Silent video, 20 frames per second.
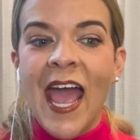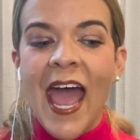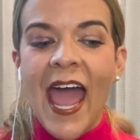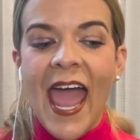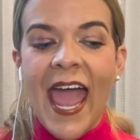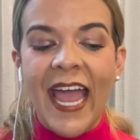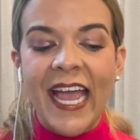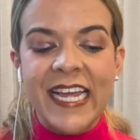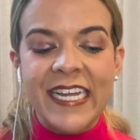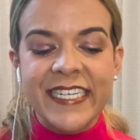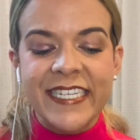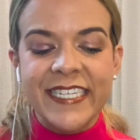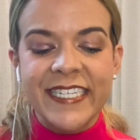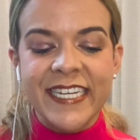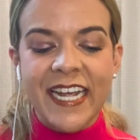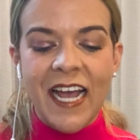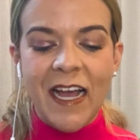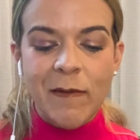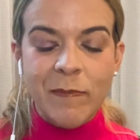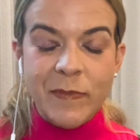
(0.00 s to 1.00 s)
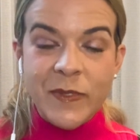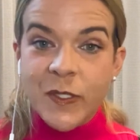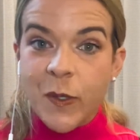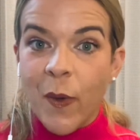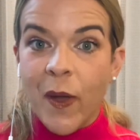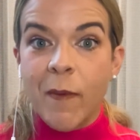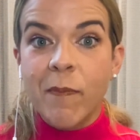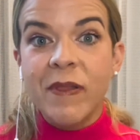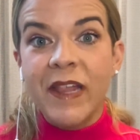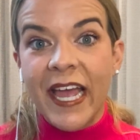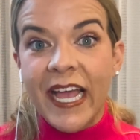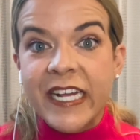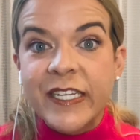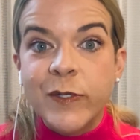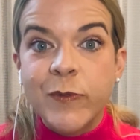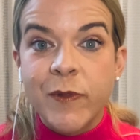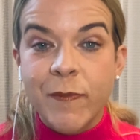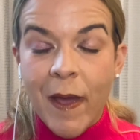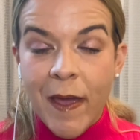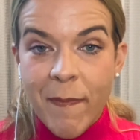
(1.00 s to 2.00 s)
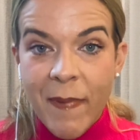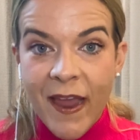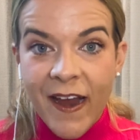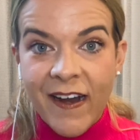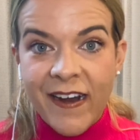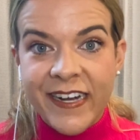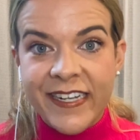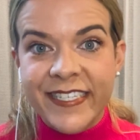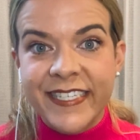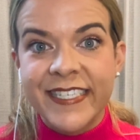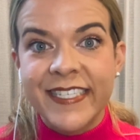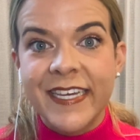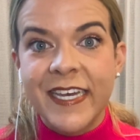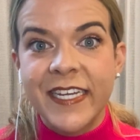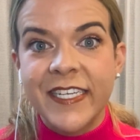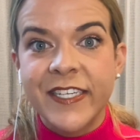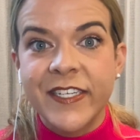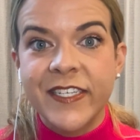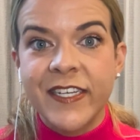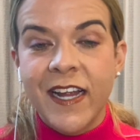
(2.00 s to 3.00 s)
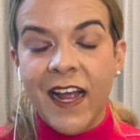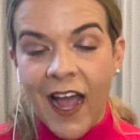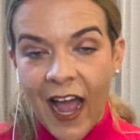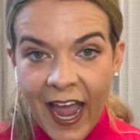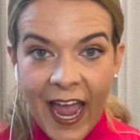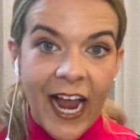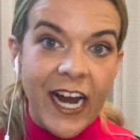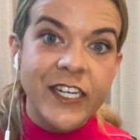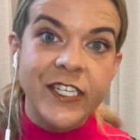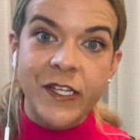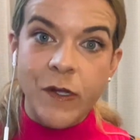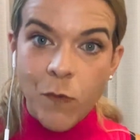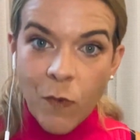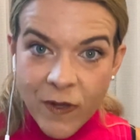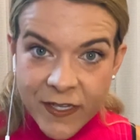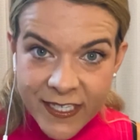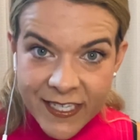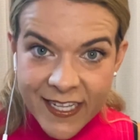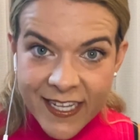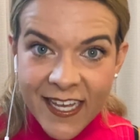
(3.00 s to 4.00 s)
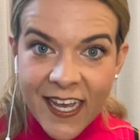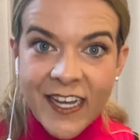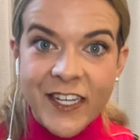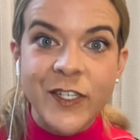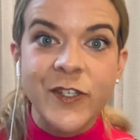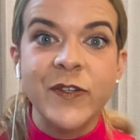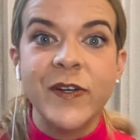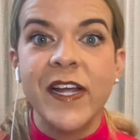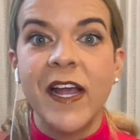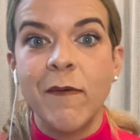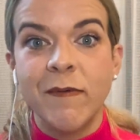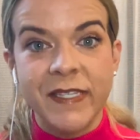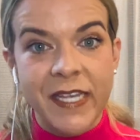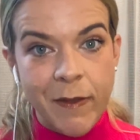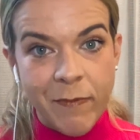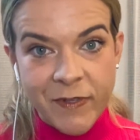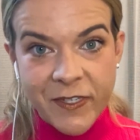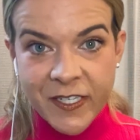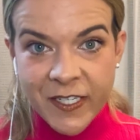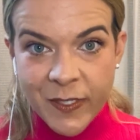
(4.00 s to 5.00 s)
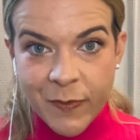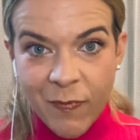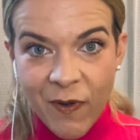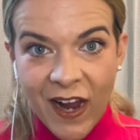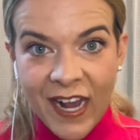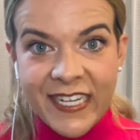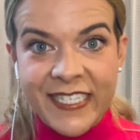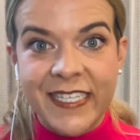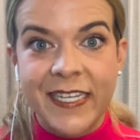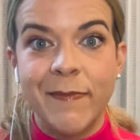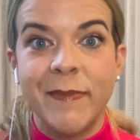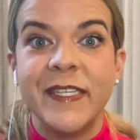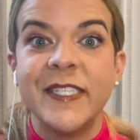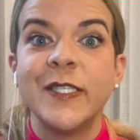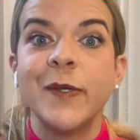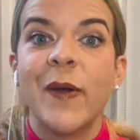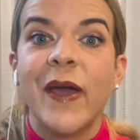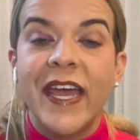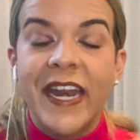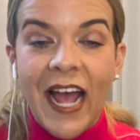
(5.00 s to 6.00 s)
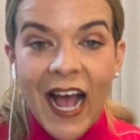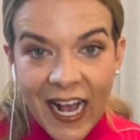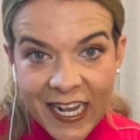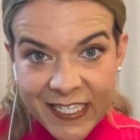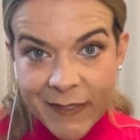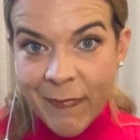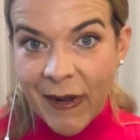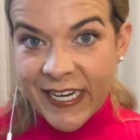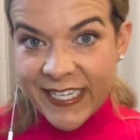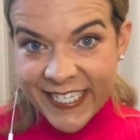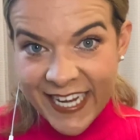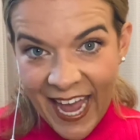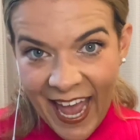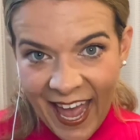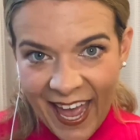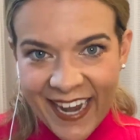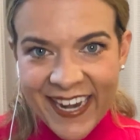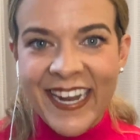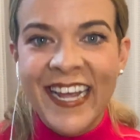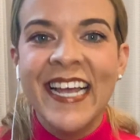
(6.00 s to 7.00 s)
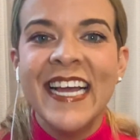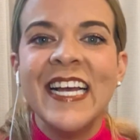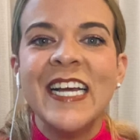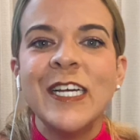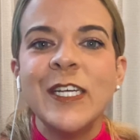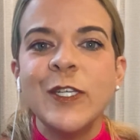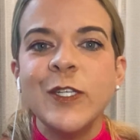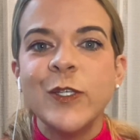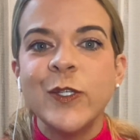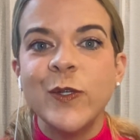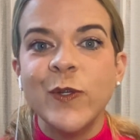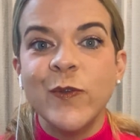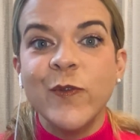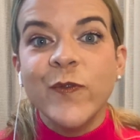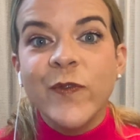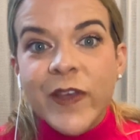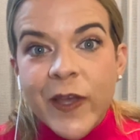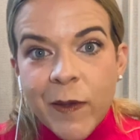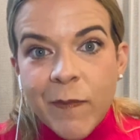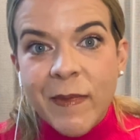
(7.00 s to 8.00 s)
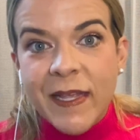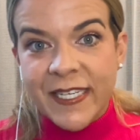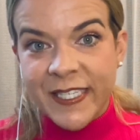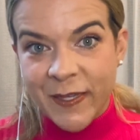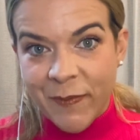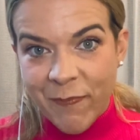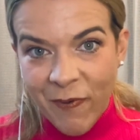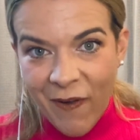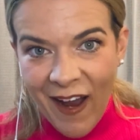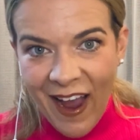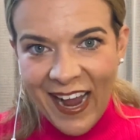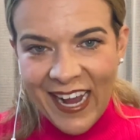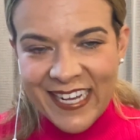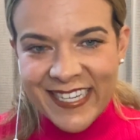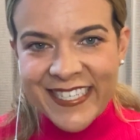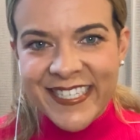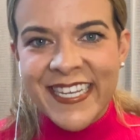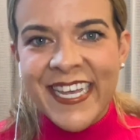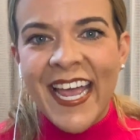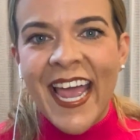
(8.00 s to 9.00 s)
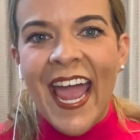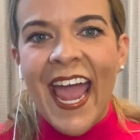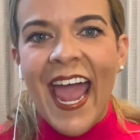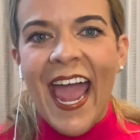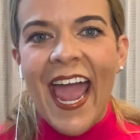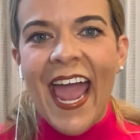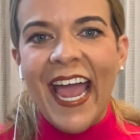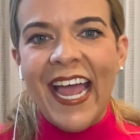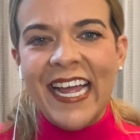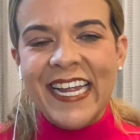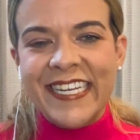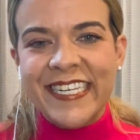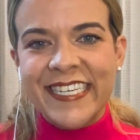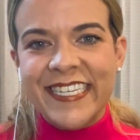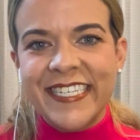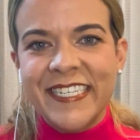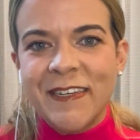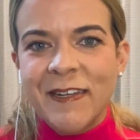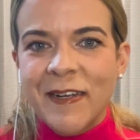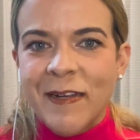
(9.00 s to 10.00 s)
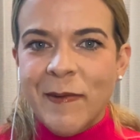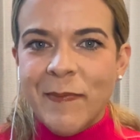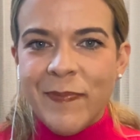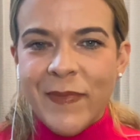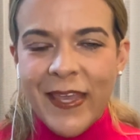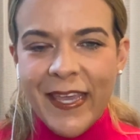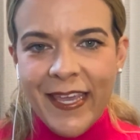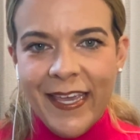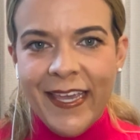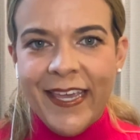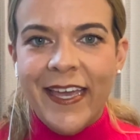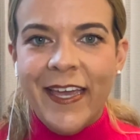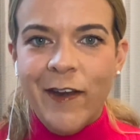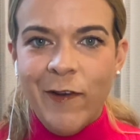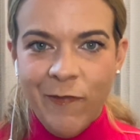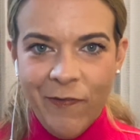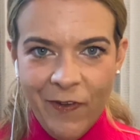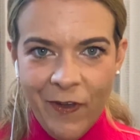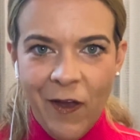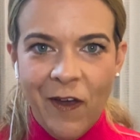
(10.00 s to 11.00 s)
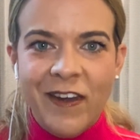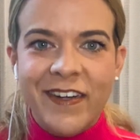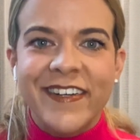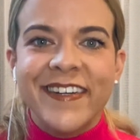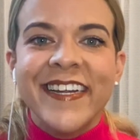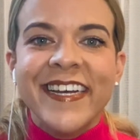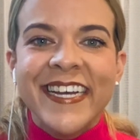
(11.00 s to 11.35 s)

And um, so I'd planned with my parents that I actually was in the country. I was able to surprise them. And so I had asked my dad to film the surprise, and he had forgotten